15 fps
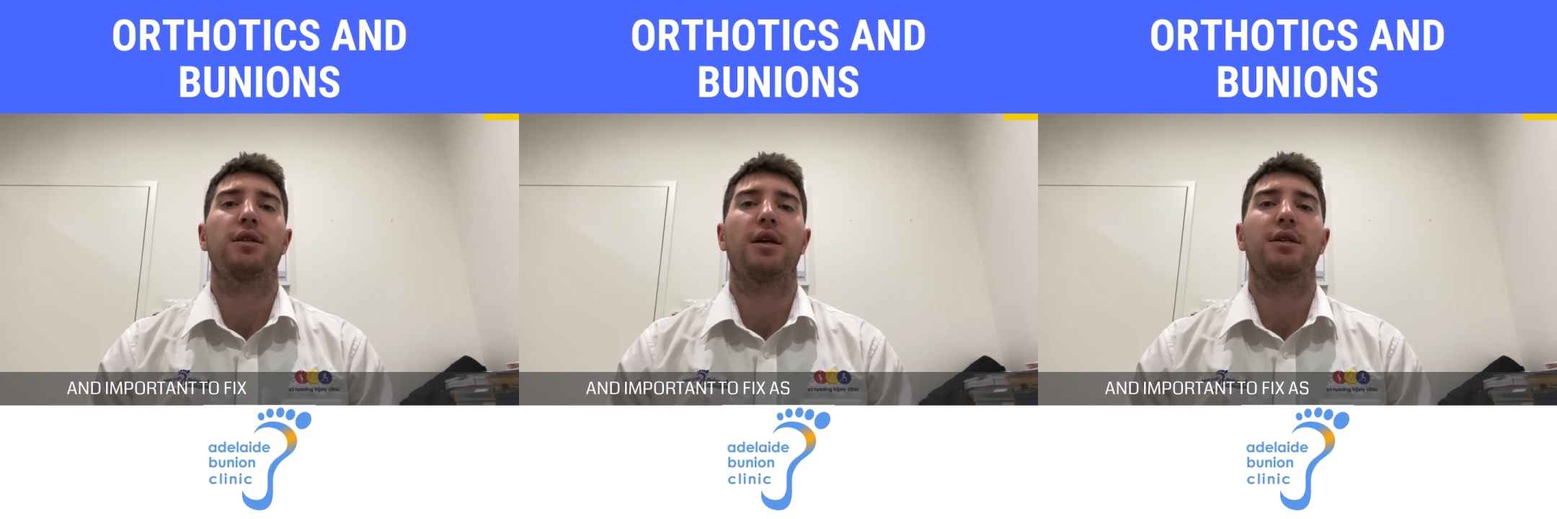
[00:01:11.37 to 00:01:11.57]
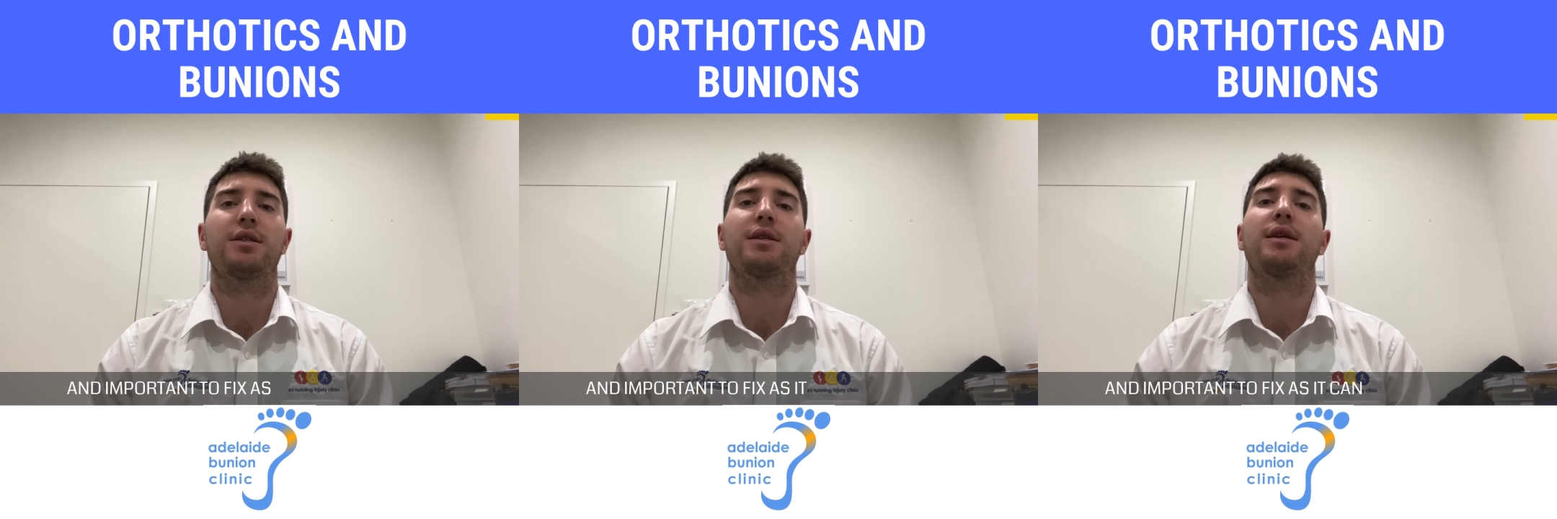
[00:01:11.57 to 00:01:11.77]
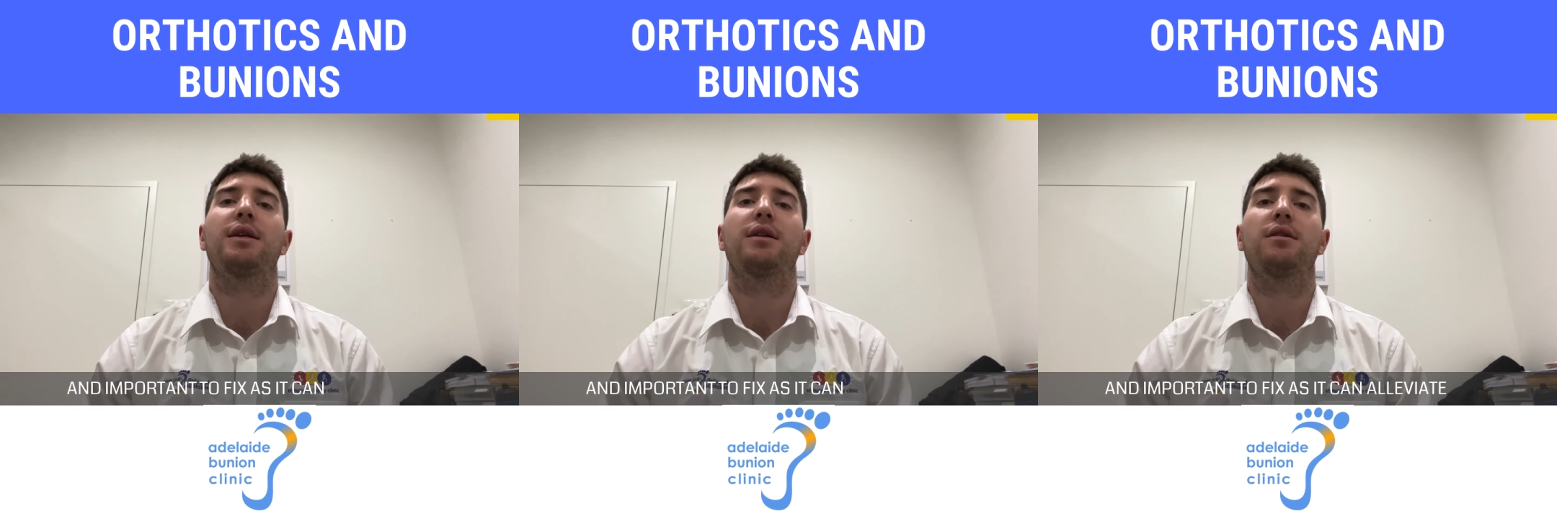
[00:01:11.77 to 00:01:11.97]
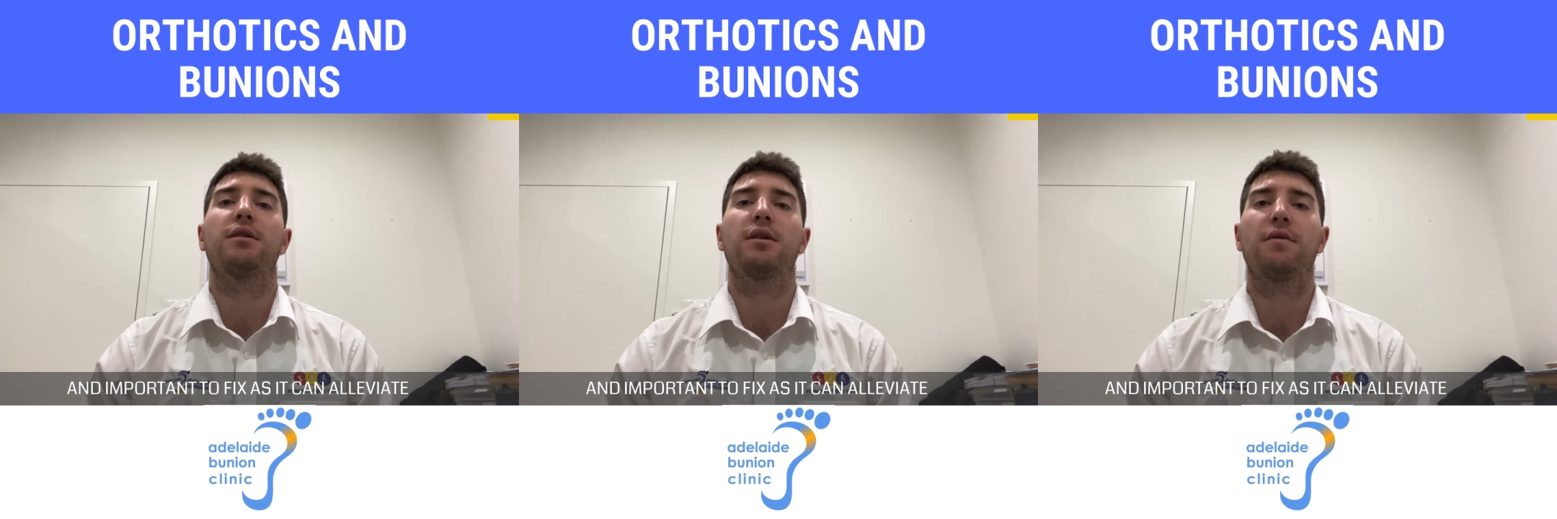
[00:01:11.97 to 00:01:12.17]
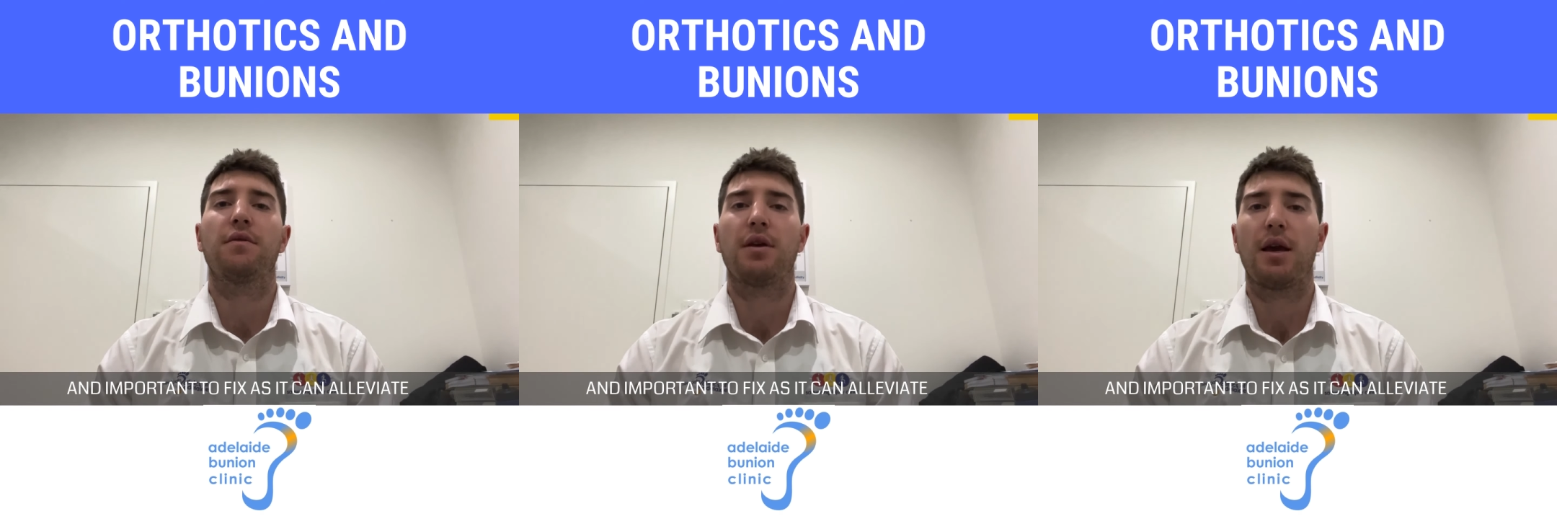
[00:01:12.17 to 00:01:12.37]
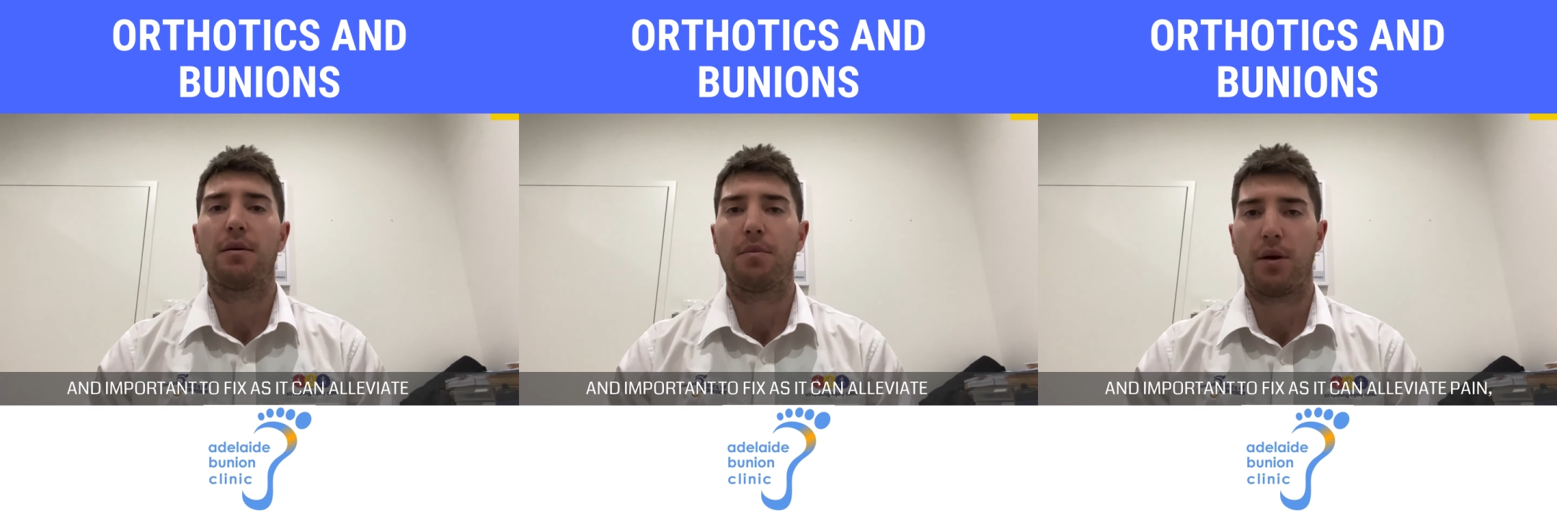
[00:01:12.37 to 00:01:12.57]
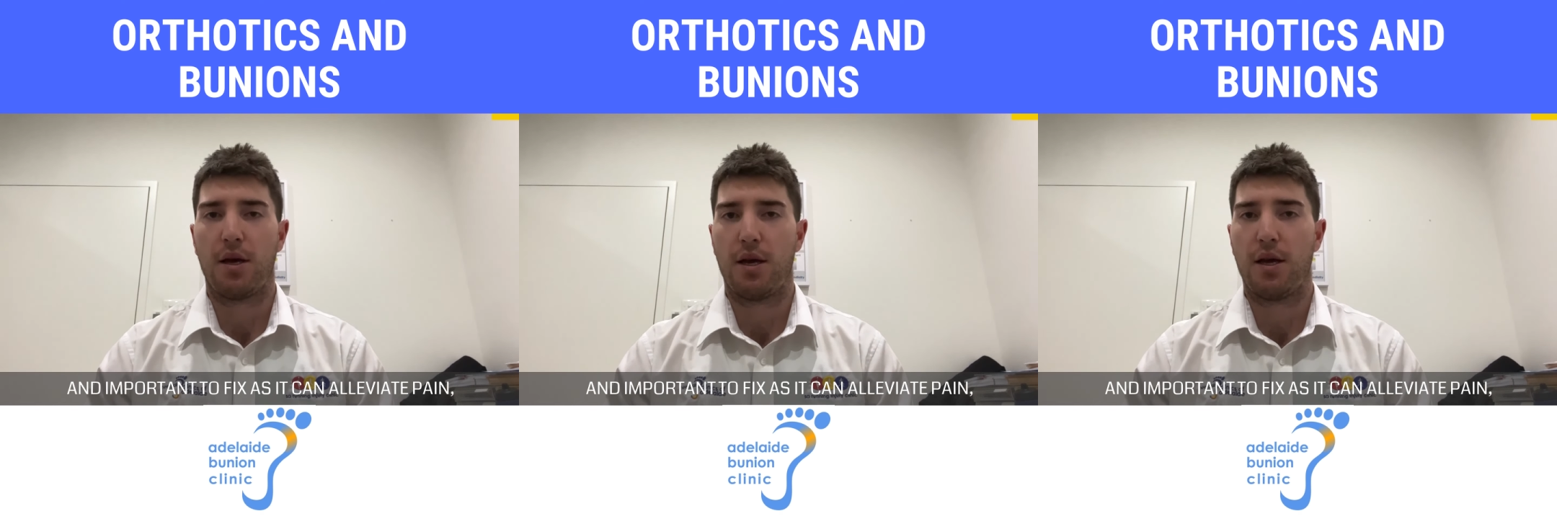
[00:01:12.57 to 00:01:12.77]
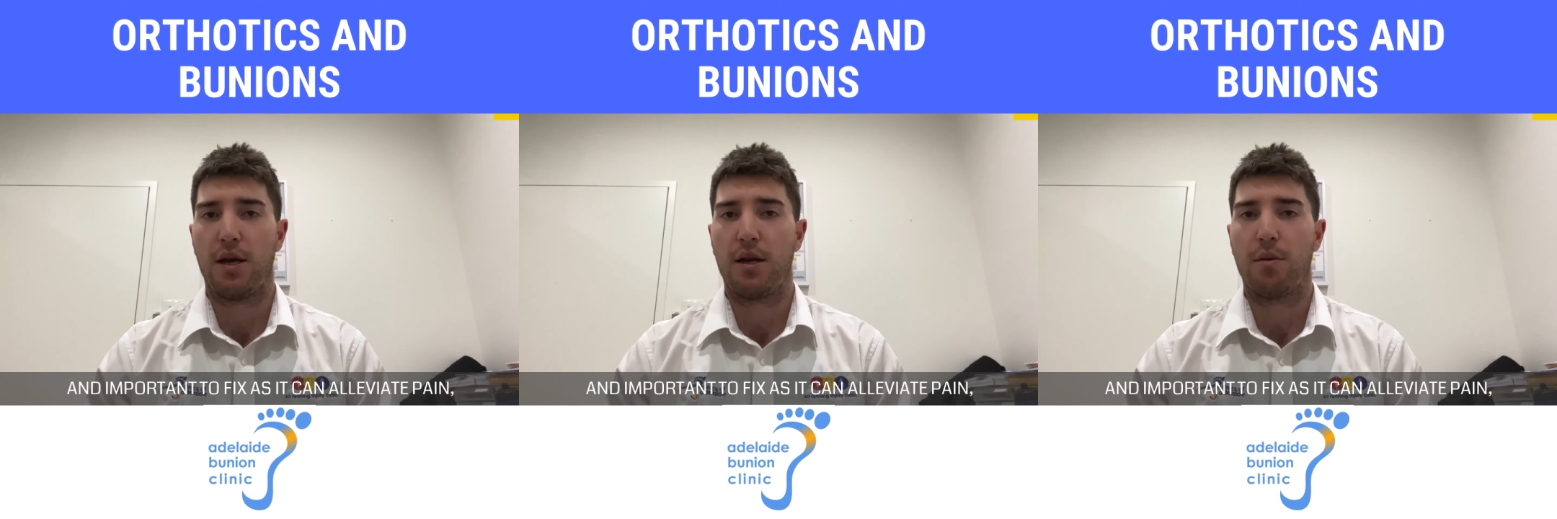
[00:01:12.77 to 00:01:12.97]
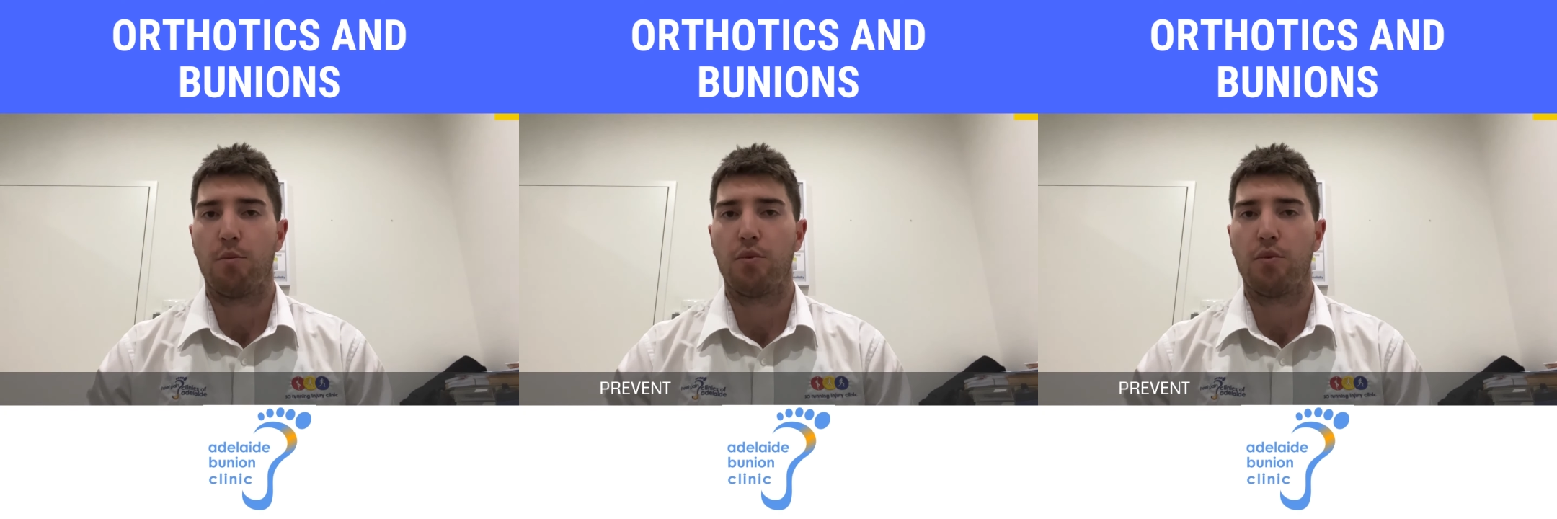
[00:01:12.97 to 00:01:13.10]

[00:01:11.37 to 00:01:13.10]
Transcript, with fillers: as it can alleviate pain,